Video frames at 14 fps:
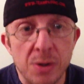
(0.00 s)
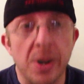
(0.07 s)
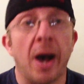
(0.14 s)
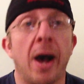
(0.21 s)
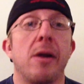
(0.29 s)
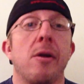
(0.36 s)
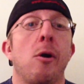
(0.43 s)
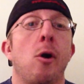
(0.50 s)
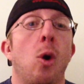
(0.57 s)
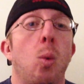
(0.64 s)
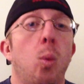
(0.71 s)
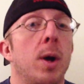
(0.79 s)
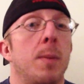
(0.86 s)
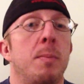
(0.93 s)
not
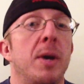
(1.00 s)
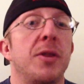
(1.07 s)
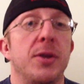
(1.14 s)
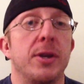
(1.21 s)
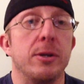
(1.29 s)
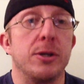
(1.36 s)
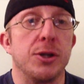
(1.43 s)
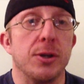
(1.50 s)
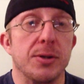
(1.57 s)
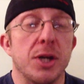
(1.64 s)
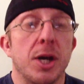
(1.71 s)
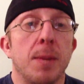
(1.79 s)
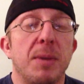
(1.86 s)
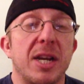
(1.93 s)
what method you
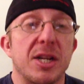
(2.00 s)
choose,